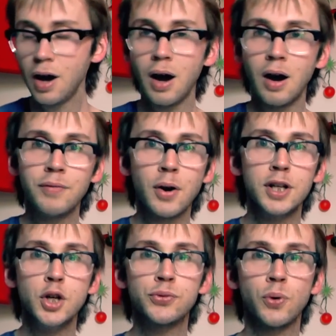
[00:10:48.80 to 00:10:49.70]
are
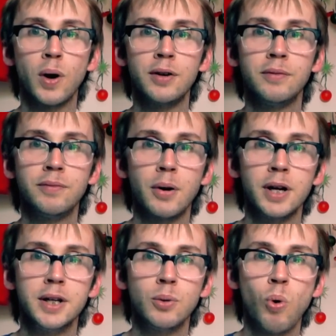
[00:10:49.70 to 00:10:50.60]
very useful and
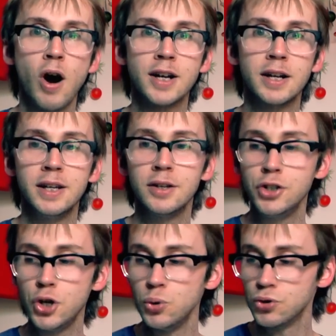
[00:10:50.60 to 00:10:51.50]
very widely
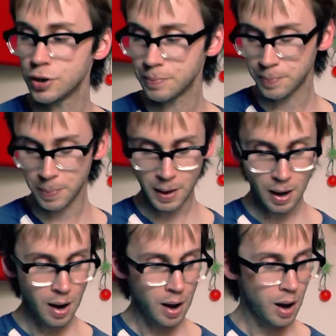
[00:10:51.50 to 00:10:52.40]
used.
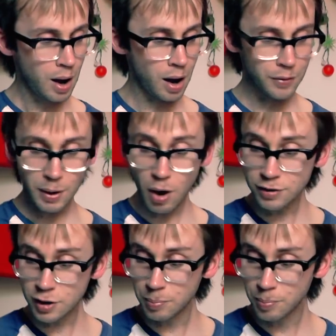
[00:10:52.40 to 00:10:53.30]
There
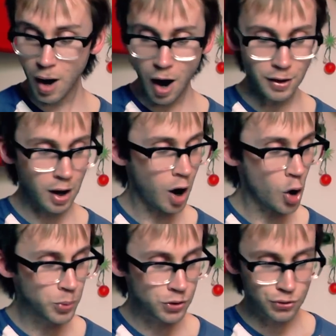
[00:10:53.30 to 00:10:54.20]
are some other
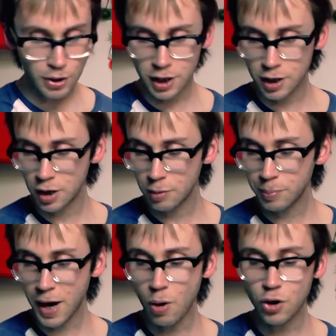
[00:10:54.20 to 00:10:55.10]
open string
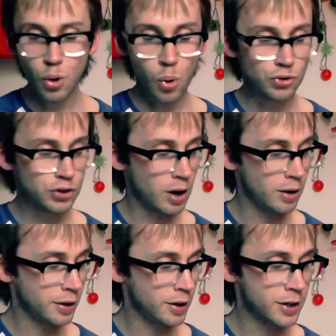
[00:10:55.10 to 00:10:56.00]
power chords
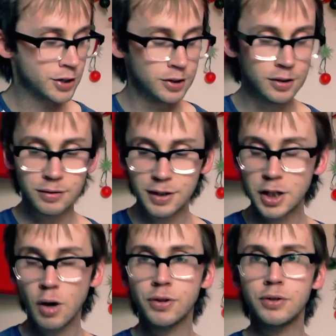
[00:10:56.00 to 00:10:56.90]
that I can
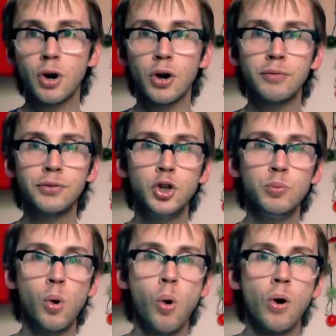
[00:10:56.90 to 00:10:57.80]
think of that have got a few
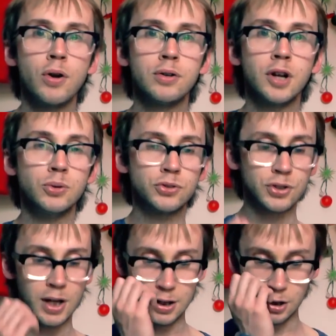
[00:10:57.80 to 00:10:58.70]
more
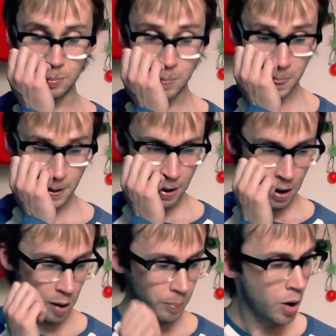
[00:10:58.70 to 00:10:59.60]
notes in them.
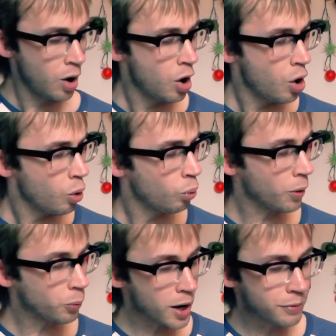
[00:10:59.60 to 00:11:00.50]

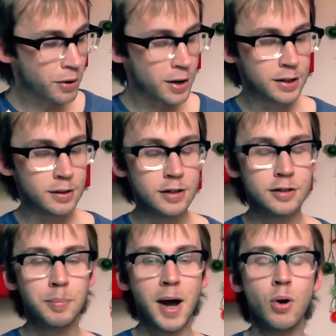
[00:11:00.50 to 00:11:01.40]
One way of finding
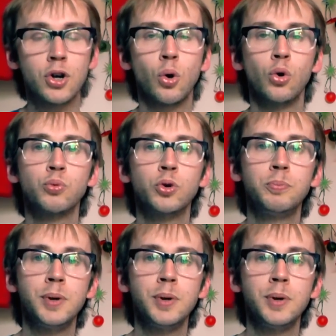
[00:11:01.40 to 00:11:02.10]
these power chords would